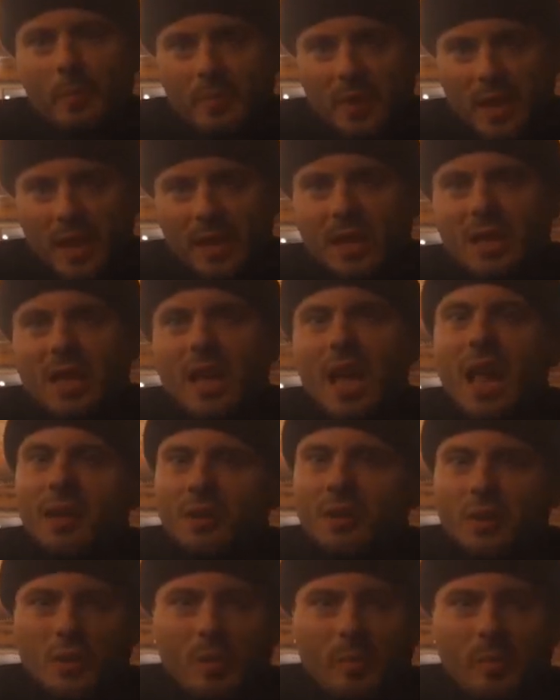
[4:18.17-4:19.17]
But
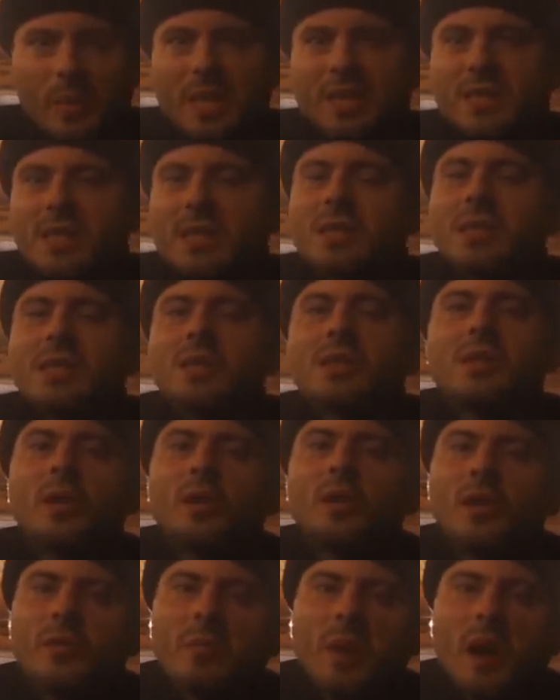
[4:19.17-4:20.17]
anyhow, do your business. It's
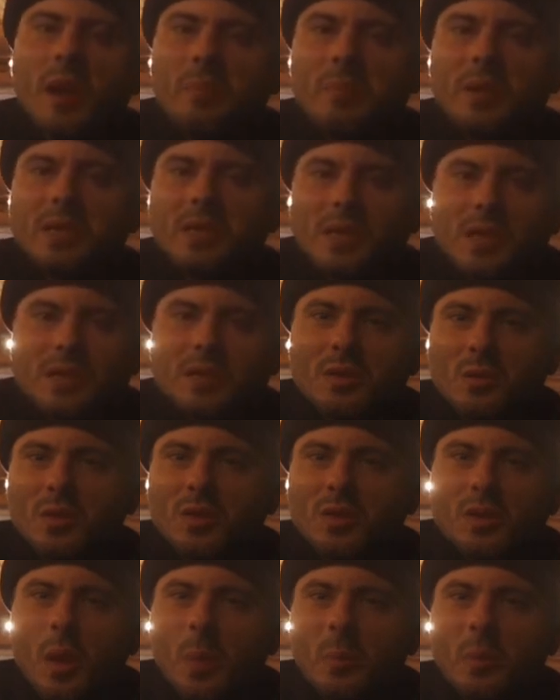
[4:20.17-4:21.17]
none of my business to
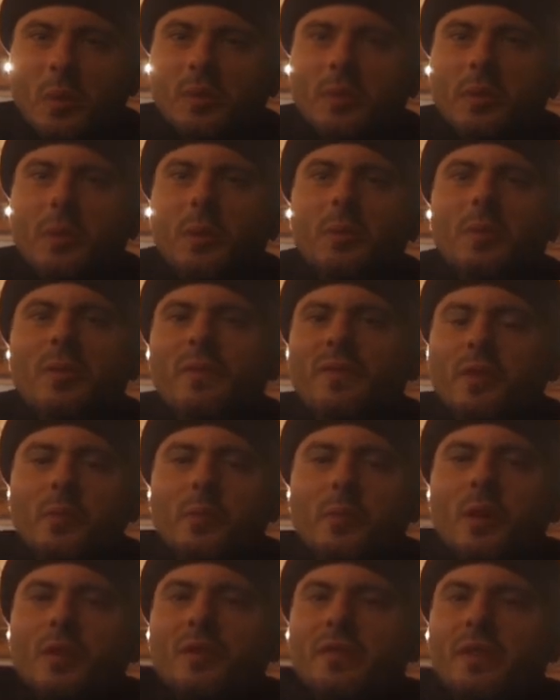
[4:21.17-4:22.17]
stop you
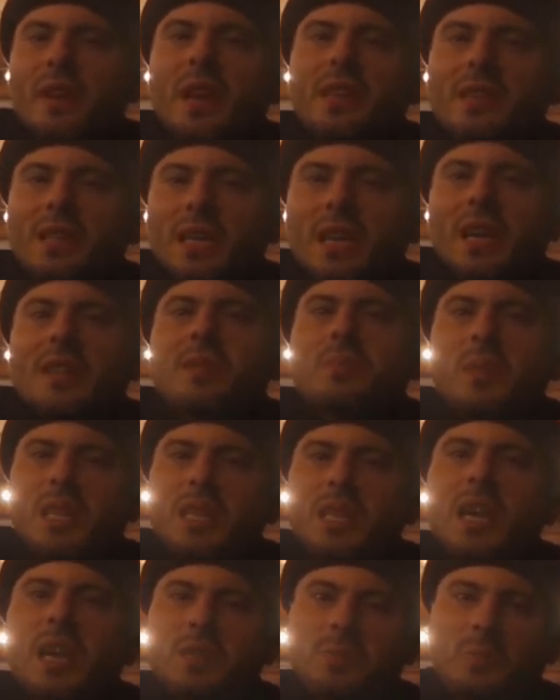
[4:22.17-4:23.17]
from converting as
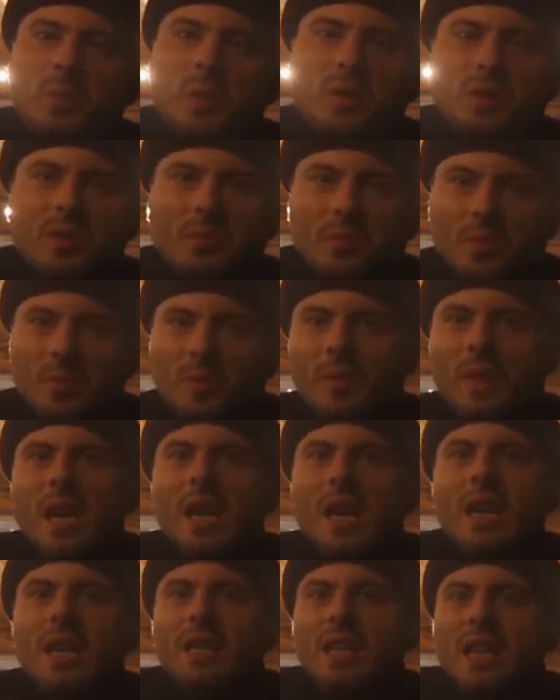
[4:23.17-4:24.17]
many as possible.
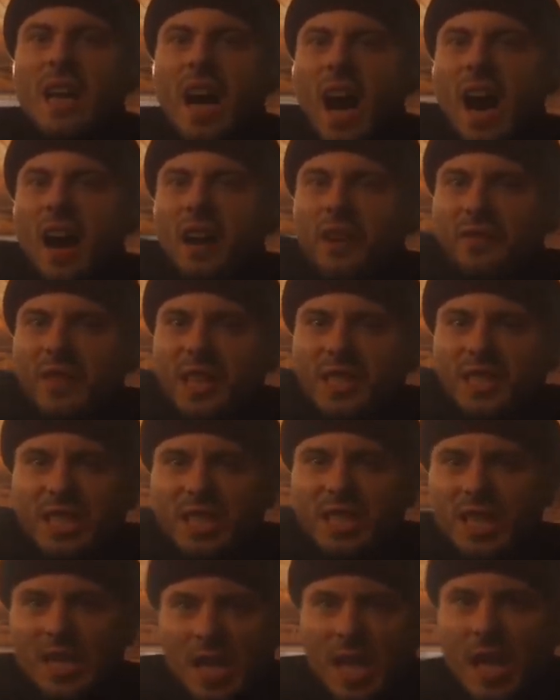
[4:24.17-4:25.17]
The
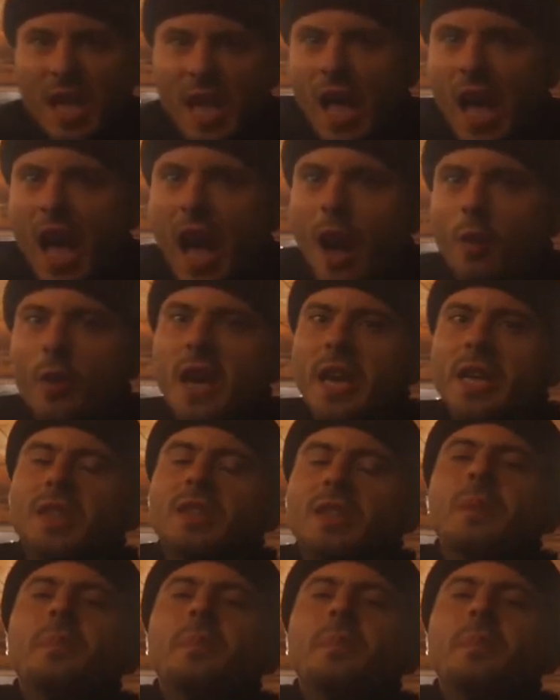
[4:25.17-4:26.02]
harvest await.